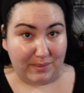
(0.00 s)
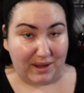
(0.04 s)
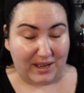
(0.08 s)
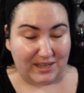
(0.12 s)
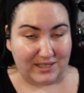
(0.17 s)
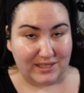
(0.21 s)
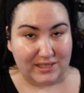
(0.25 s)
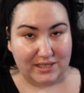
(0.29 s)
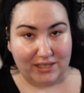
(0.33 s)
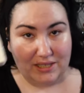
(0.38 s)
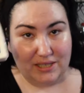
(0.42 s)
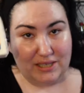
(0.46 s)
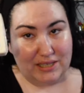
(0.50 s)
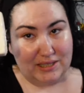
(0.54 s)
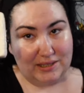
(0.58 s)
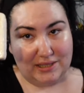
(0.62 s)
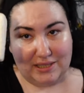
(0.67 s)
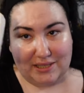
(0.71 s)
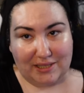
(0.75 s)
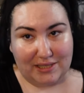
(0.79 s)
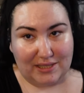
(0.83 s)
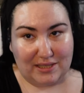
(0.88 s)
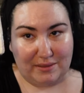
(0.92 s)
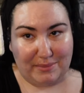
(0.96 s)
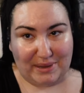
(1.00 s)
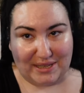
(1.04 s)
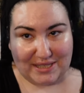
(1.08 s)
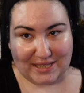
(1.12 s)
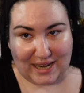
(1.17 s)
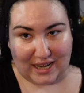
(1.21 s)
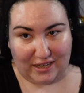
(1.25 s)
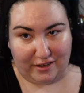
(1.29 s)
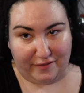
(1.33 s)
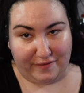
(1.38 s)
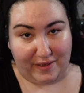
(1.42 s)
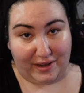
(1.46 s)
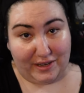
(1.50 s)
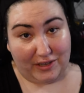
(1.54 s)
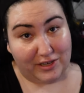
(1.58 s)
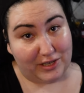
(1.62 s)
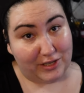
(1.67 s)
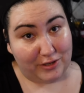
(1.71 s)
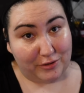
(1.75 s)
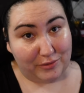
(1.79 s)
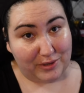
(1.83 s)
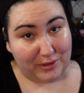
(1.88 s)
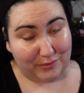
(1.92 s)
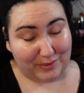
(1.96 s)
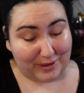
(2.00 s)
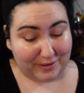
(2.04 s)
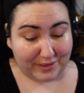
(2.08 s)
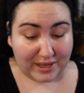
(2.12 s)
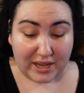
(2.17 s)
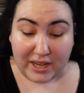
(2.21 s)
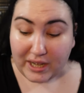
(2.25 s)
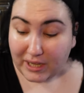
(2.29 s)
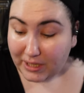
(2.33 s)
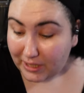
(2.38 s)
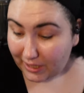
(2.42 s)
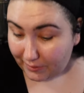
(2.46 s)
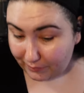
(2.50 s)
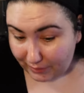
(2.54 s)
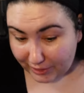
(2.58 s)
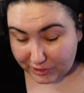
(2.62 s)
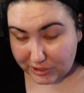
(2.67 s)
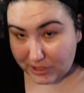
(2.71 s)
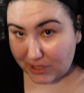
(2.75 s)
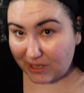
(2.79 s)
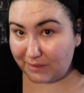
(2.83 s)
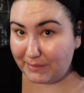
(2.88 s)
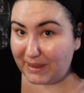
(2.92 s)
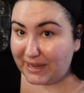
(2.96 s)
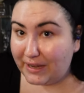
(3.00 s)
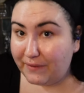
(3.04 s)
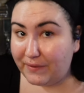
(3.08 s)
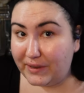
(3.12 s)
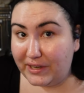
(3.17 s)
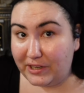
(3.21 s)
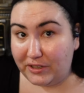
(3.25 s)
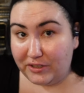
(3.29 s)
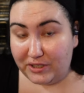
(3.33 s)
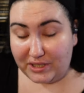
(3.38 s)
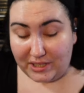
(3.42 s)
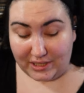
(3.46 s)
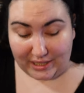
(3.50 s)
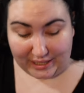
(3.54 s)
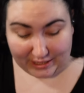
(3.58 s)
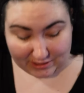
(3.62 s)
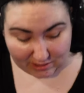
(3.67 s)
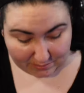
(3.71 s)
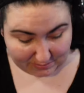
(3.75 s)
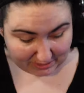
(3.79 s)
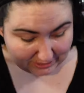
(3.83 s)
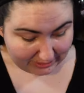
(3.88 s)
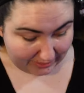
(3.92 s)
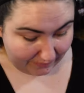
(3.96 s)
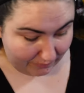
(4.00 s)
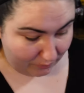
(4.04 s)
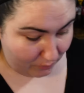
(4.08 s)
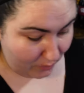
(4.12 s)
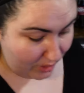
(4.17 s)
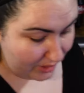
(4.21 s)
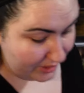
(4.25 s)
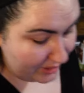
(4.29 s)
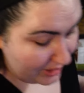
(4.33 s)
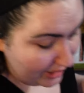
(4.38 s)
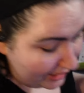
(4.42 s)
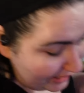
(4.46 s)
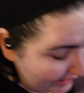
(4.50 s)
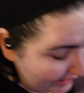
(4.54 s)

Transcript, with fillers: pasta, and this is the best kind of feta to do it with. And we're actually gonna make it for dinner tonight, so I'm gonna leave 1